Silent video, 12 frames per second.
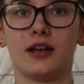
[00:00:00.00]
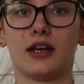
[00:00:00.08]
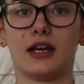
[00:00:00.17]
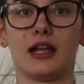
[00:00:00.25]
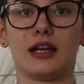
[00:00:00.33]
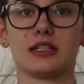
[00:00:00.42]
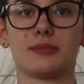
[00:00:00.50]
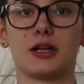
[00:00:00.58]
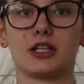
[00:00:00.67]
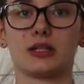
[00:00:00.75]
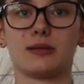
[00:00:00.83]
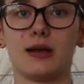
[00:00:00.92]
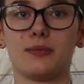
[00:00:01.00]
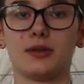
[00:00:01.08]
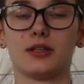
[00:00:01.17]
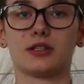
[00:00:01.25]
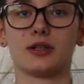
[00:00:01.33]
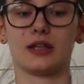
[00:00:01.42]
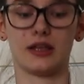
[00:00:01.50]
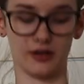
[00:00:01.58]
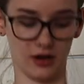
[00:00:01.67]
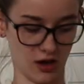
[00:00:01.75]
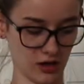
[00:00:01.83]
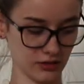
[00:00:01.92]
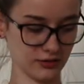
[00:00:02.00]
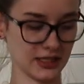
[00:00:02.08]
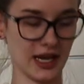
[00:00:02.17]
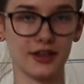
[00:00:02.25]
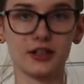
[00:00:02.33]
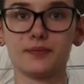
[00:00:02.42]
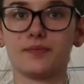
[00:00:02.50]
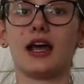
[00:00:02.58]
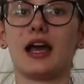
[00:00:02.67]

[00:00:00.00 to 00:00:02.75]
And I like to bunch them up so that they're all together.